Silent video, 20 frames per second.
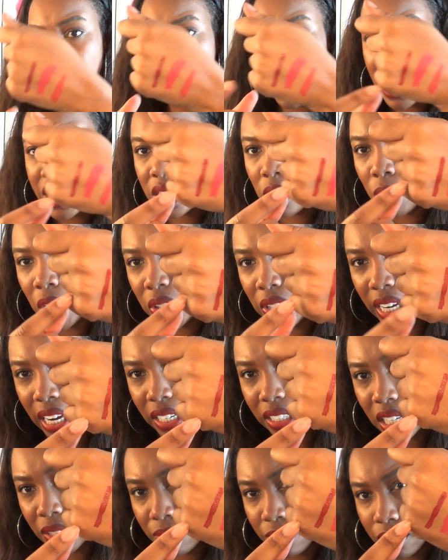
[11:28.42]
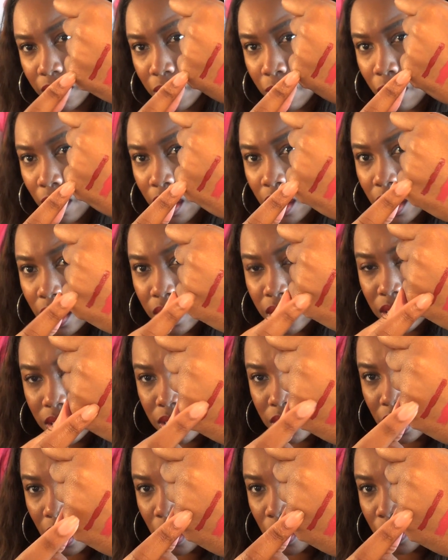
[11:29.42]
It's a red that can definitely work.
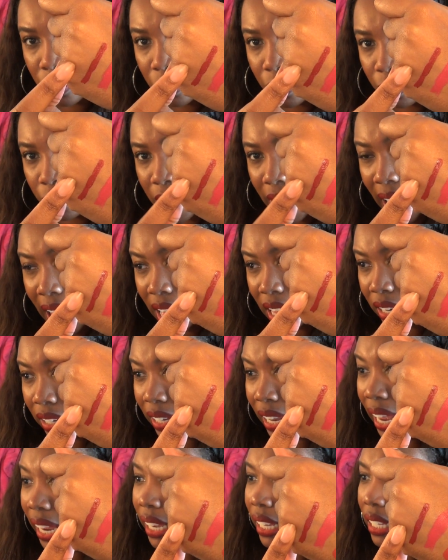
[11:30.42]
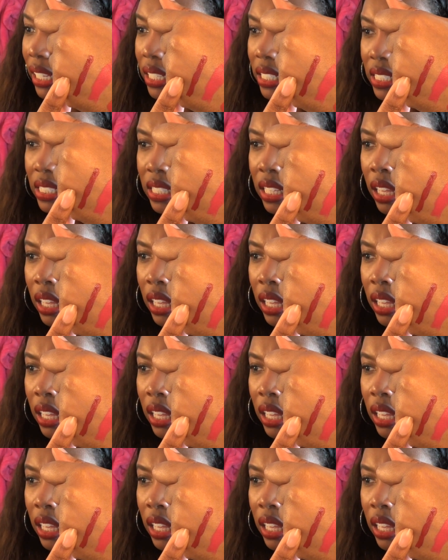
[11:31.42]
So I like it.